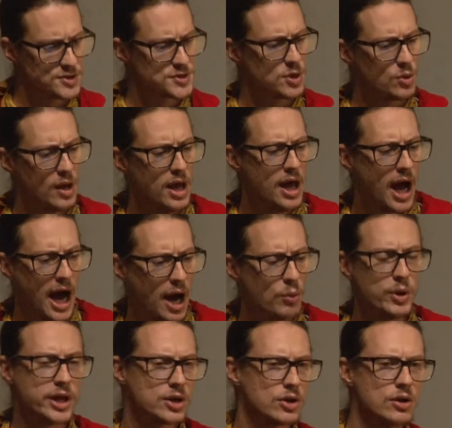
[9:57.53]
So I
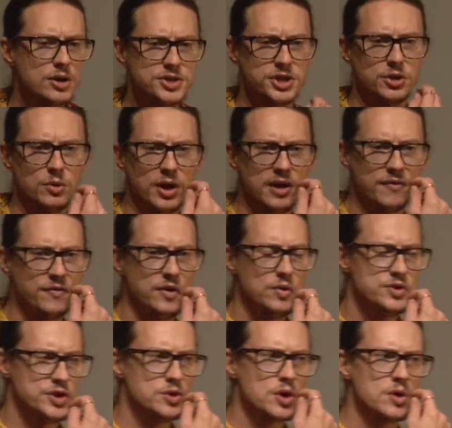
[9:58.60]
would encourage you, if
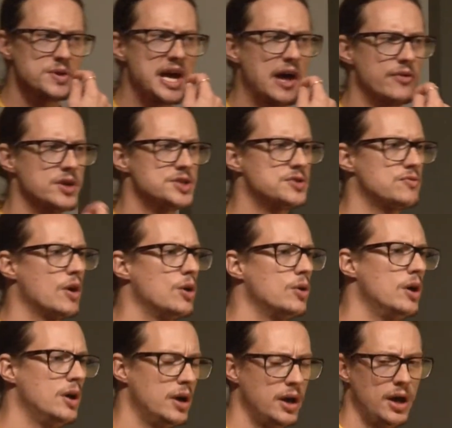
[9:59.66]
you do go down this
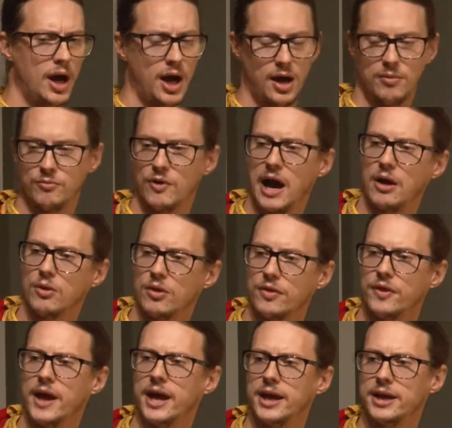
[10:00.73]
route,
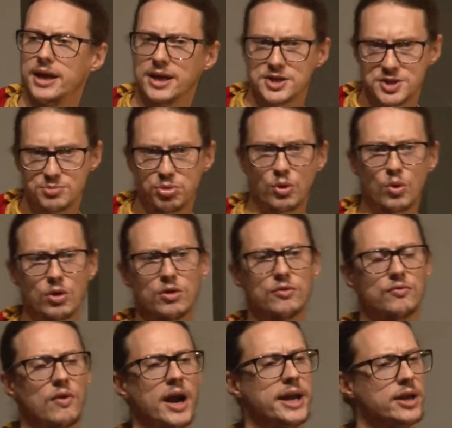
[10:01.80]
then
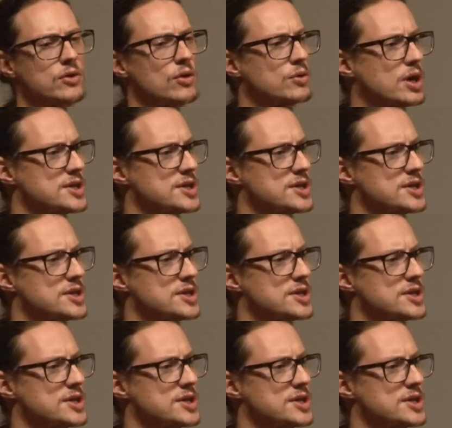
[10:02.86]
explore writing your